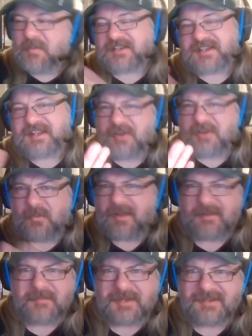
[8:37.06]
but uh, no,
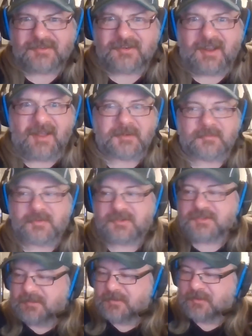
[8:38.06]
I mean they're comic
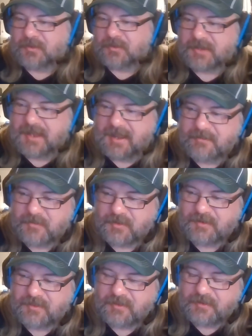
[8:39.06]
books. I'm gonna look at them.
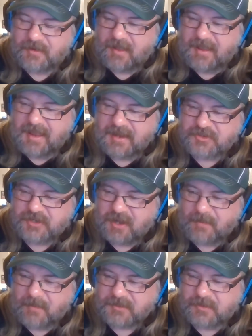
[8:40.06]
They're they're not Action
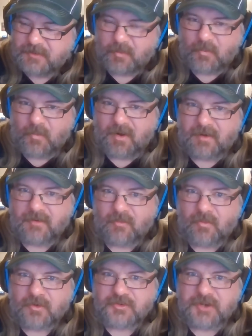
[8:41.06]
Comics number one
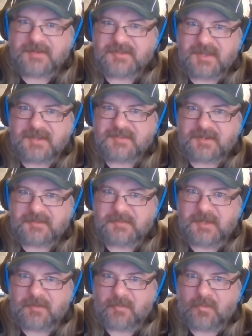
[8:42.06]
or Giant Size X
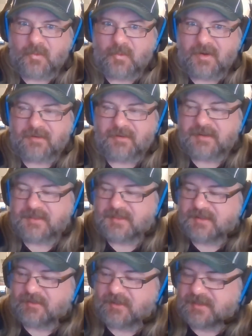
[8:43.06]
Men number one or
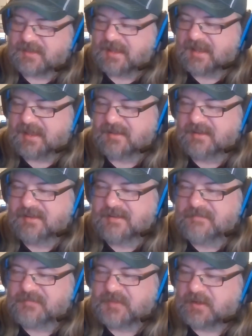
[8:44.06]
anything like that.
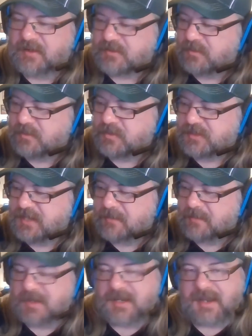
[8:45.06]
You know, so I'm gonna take a
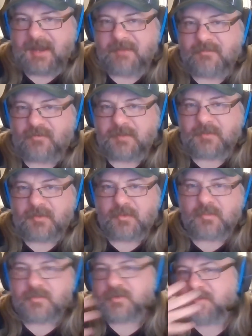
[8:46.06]
peek at them, flip through
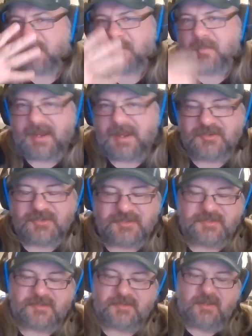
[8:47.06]
them, smell the
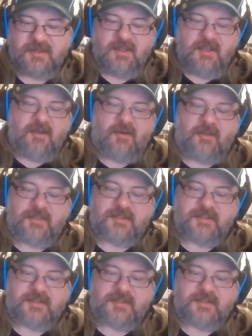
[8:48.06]
pages, and all that